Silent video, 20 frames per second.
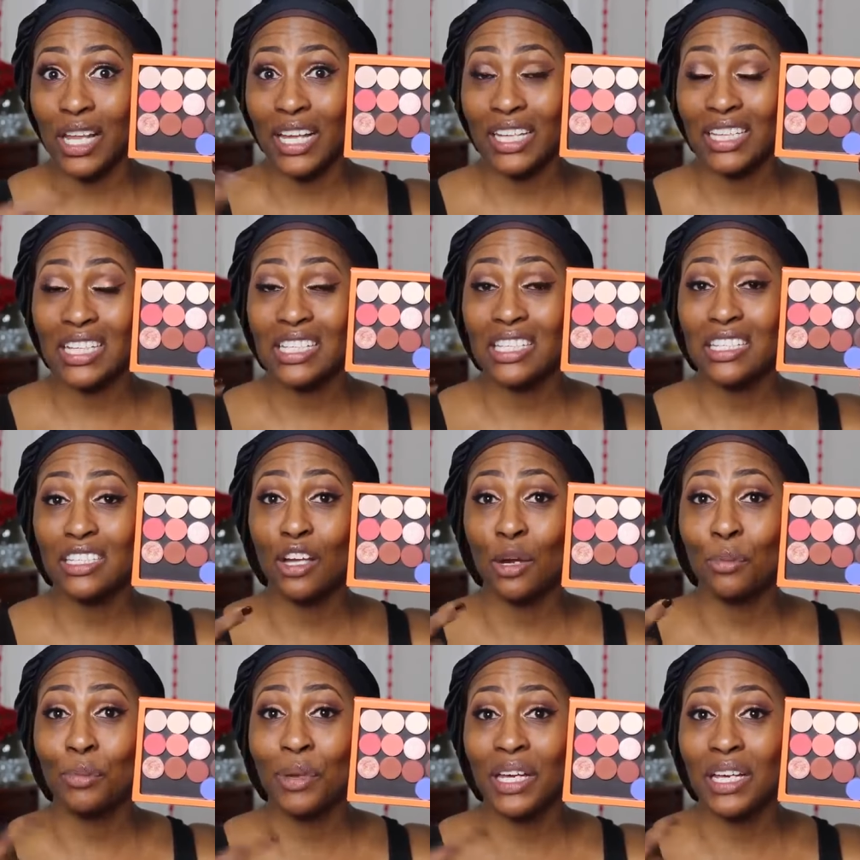Like, this is
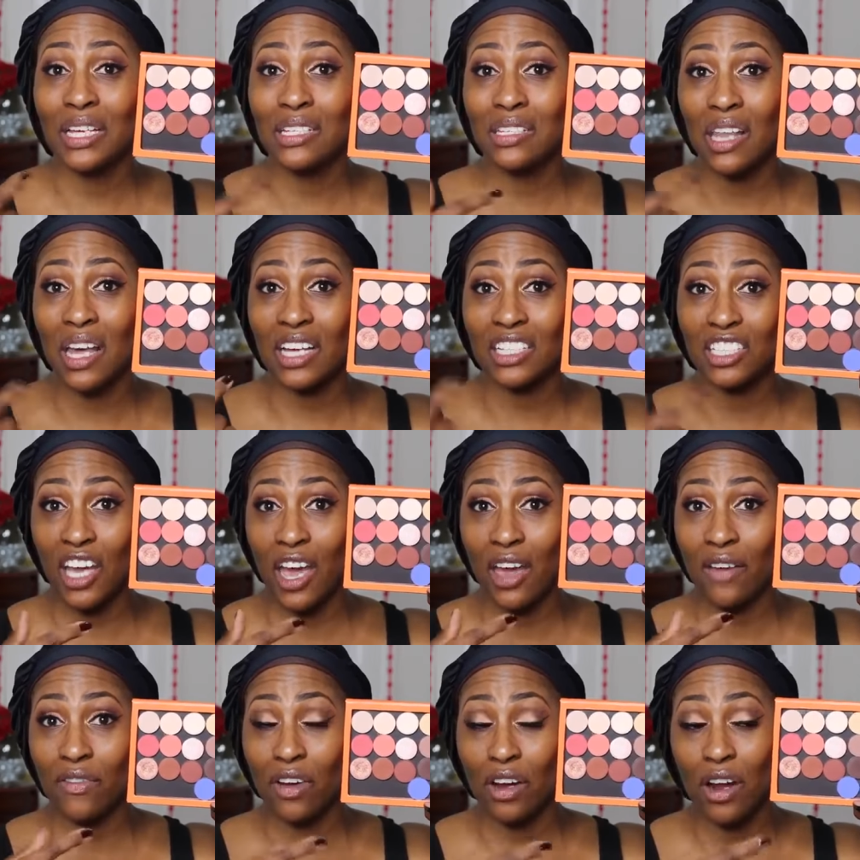their biggest launch
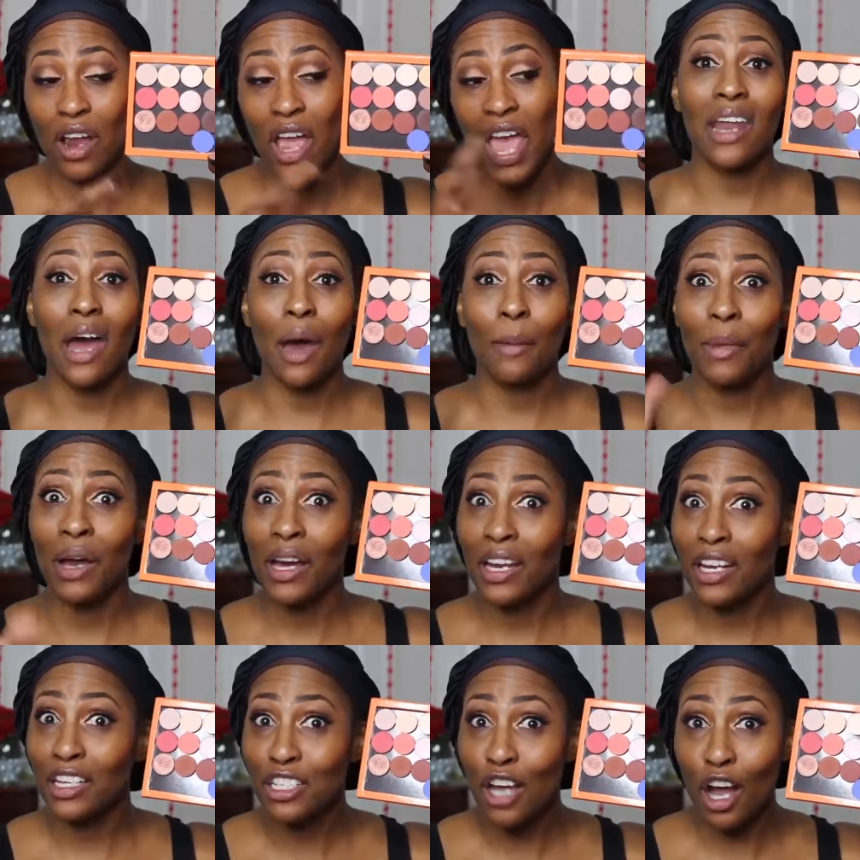ever. I'm
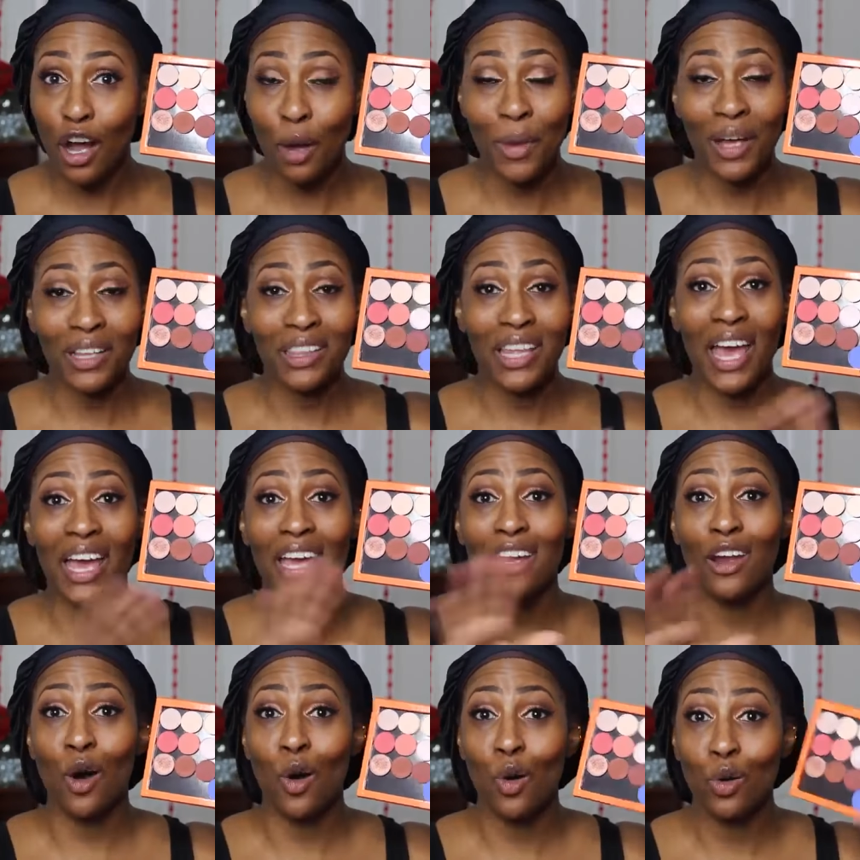going to talk about
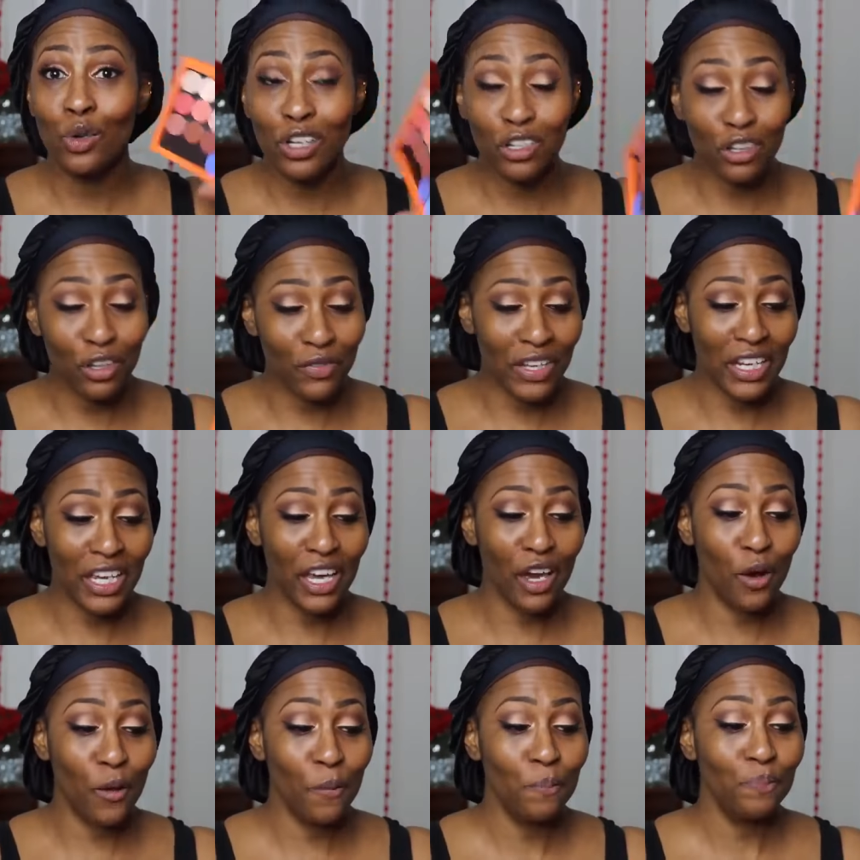that in a whole nother
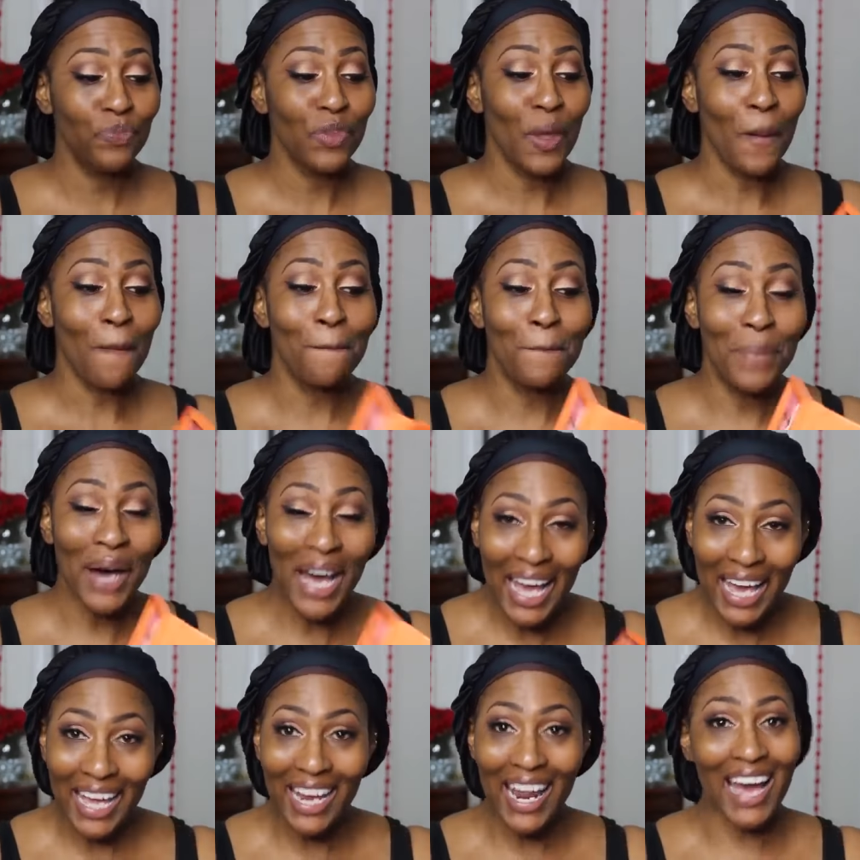video,
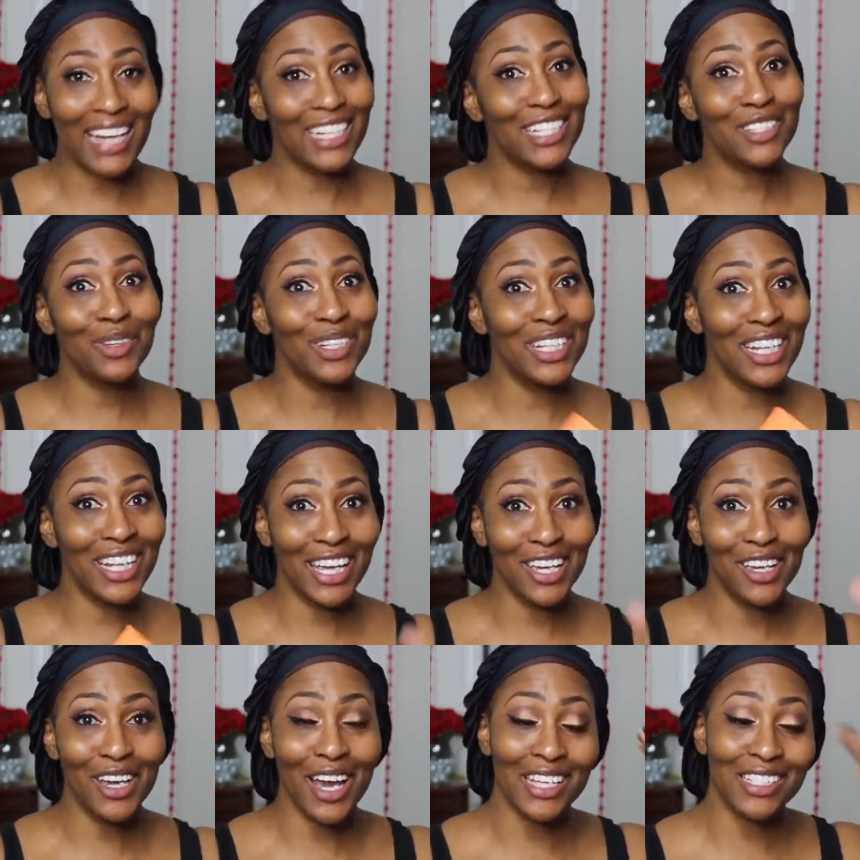but I just wanted to
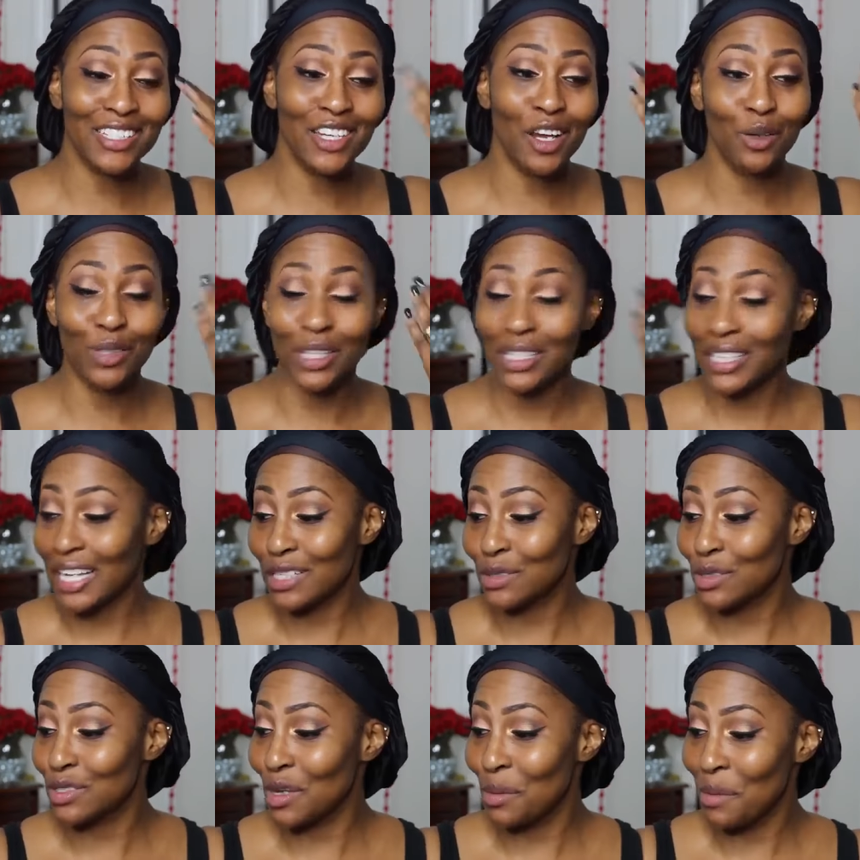let you guys know that
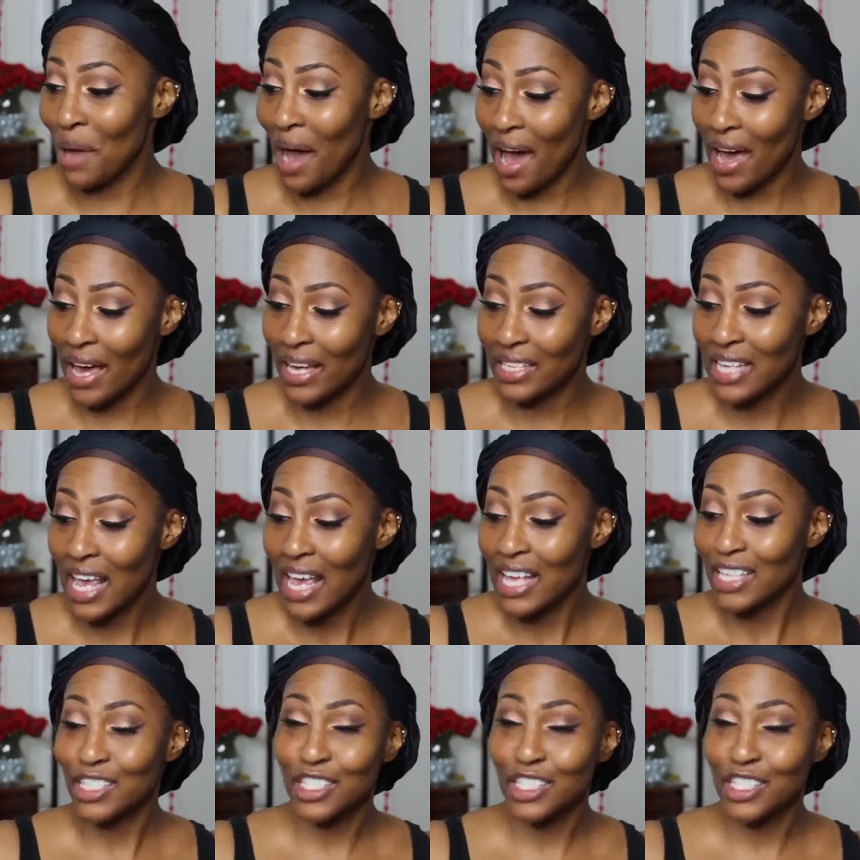that's what's on my eyes.